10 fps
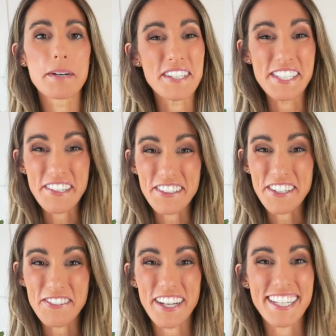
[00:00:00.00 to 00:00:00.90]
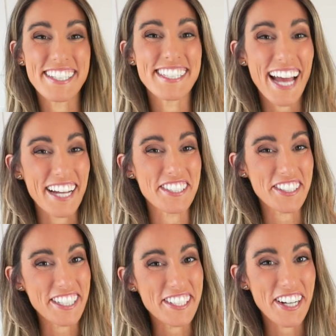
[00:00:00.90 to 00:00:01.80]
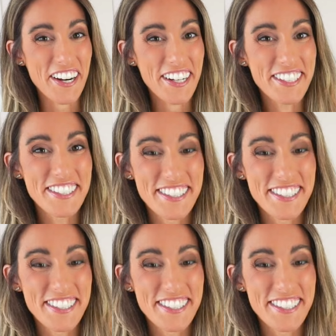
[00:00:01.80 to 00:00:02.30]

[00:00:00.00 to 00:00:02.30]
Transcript: until you're ready to actually share.